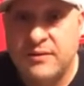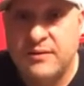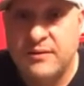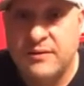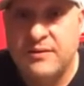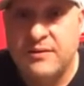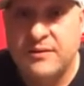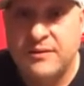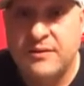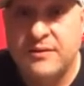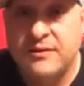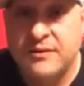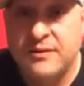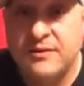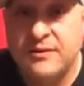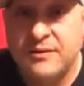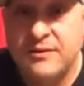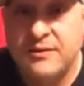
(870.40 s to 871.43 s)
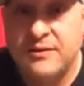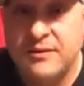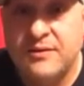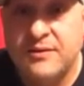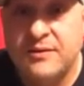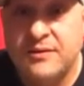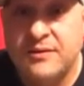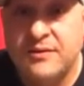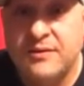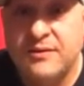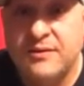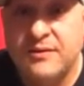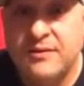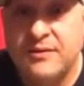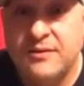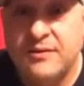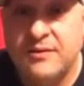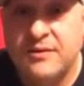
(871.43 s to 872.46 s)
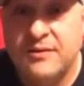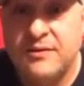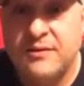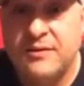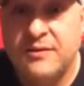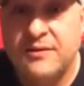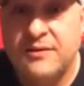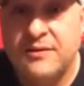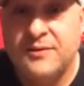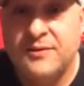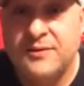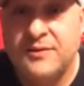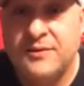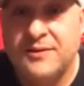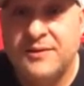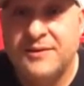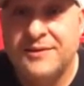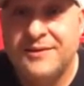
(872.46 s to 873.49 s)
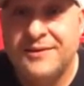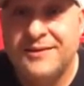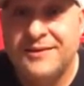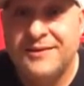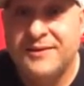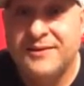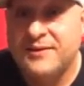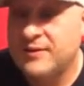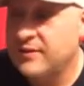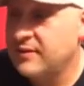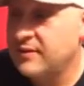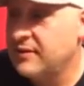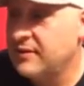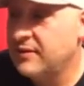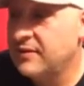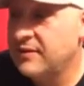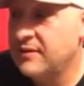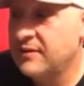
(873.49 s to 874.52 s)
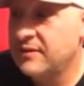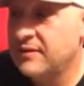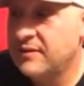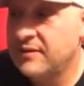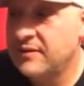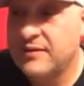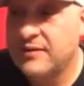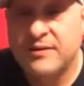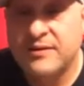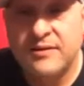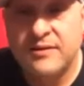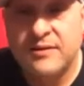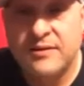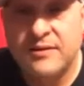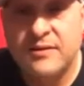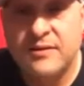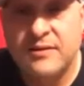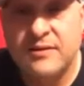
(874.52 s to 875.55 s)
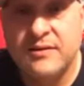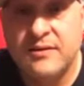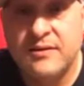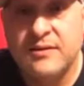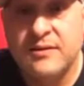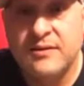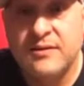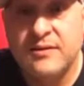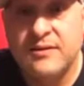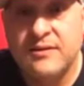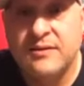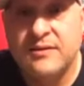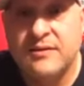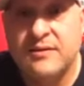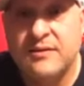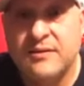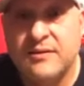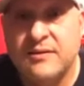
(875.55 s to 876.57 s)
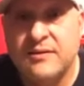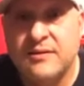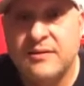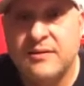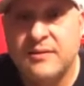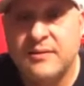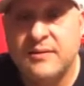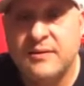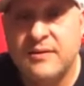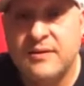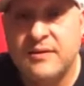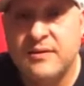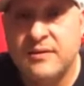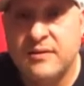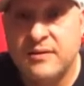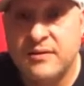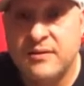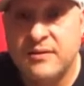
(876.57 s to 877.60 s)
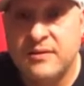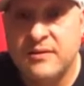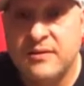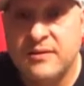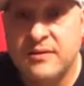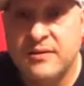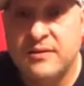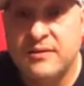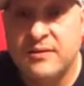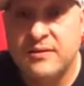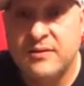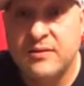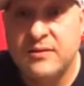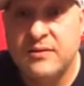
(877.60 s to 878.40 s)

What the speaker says: (silent)